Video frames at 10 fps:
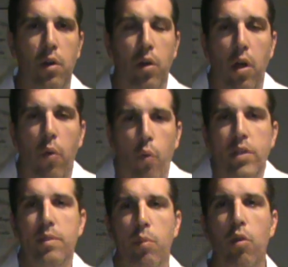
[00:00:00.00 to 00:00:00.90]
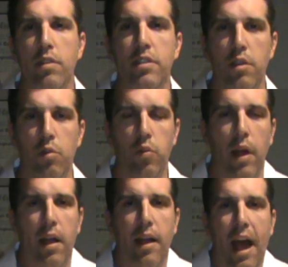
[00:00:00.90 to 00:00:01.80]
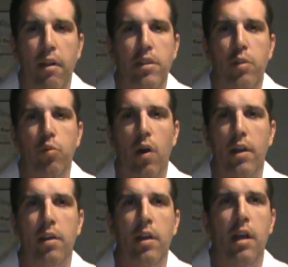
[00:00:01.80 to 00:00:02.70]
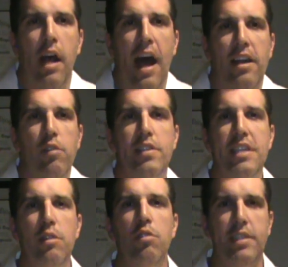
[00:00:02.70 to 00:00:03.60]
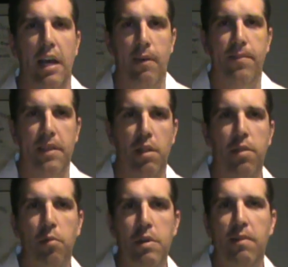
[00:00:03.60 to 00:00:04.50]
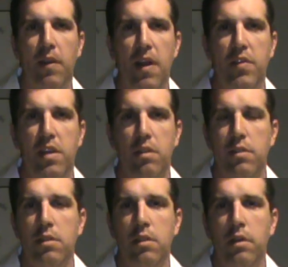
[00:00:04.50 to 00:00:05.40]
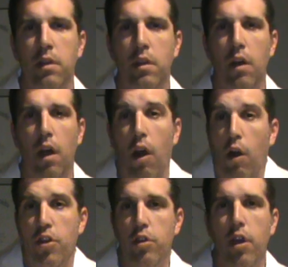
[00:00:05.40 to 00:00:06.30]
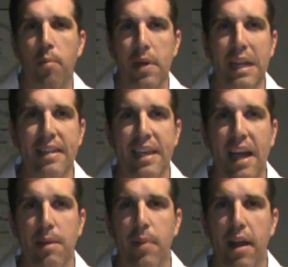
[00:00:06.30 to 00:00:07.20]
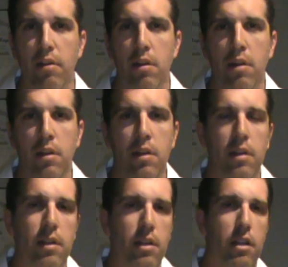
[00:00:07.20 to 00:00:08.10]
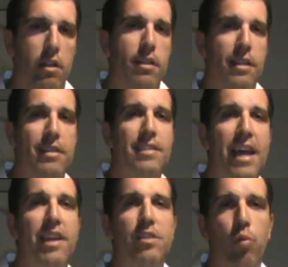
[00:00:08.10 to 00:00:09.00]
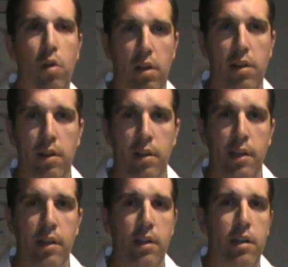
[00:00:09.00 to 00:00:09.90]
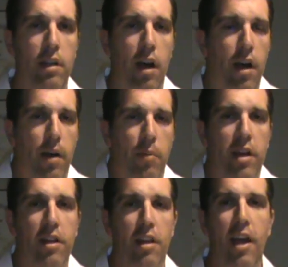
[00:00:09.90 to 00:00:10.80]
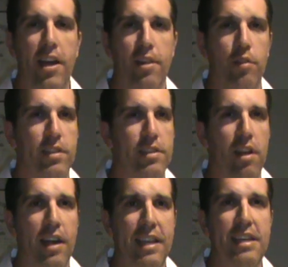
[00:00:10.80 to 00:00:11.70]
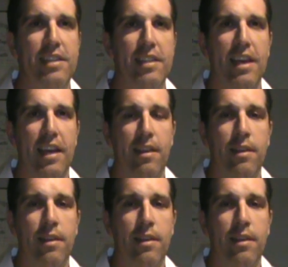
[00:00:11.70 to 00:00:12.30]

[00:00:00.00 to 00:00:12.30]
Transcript: Uh, what's important to you? Uh, how do you want to, how do you see yourself in three to five years? Are you committed to getting better? Look, this takes work. I'm not going to lie to you. This is not an easy thing,